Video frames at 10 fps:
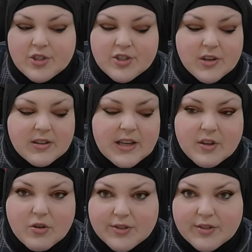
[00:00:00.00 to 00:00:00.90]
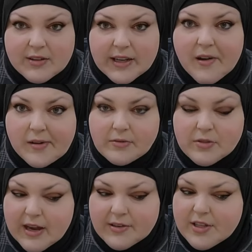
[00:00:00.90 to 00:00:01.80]
She started licking the coleslaw lid.
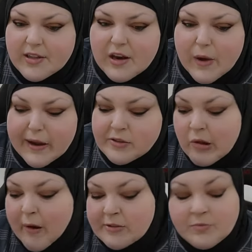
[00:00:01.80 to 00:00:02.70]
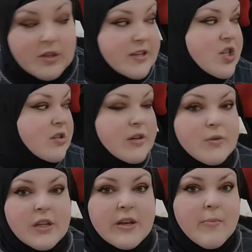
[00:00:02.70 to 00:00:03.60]
Had to take that away. Like, she
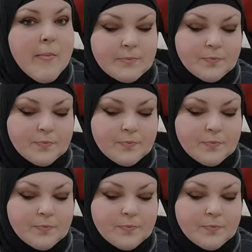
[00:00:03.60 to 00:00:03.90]
literally...